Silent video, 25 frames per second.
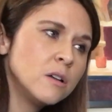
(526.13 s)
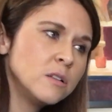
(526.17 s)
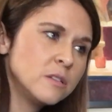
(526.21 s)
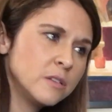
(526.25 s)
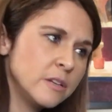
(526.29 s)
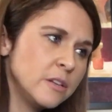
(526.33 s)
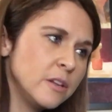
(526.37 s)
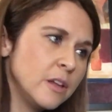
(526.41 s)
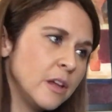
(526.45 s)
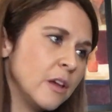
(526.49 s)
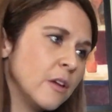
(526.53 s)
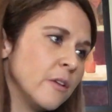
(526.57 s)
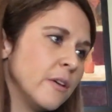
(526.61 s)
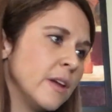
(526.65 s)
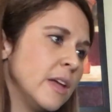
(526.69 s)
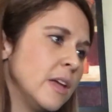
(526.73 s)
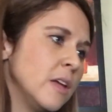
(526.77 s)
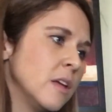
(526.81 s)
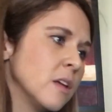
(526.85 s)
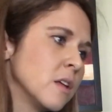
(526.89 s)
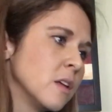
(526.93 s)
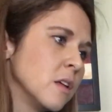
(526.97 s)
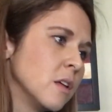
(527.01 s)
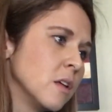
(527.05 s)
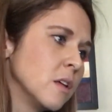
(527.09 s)
Did you hear
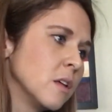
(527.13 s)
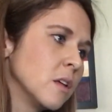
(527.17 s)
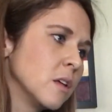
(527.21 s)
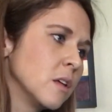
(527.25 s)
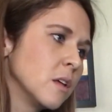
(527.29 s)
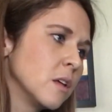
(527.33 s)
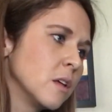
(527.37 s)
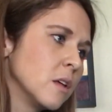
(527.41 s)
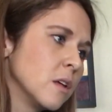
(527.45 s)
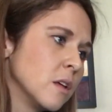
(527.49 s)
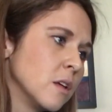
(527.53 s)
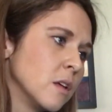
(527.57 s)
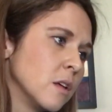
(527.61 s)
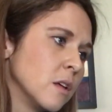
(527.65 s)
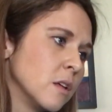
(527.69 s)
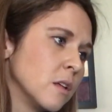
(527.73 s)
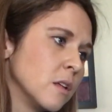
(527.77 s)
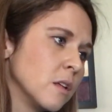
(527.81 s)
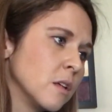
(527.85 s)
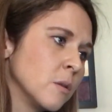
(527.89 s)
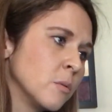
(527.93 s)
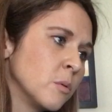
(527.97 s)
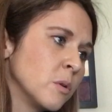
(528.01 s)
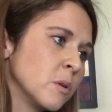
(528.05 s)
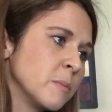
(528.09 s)
it?
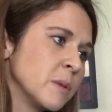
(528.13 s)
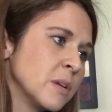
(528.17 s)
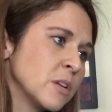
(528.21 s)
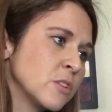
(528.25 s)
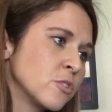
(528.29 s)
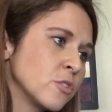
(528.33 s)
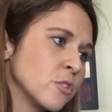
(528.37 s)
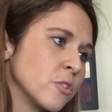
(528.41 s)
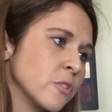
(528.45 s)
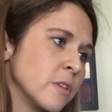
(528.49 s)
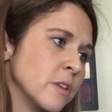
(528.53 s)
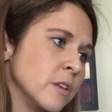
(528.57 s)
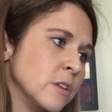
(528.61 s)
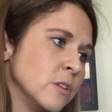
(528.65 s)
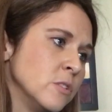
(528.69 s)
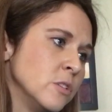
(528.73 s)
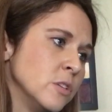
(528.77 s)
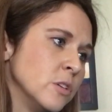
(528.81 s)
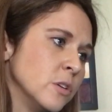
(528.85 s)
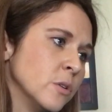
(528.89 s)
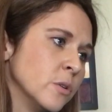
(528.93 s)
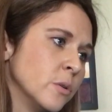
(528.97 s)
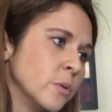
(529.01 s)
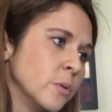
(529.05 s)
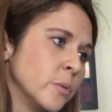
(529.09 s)
I want to make sure that you
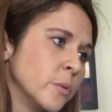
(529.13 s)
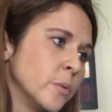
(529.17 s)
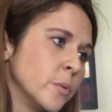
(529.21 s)
do.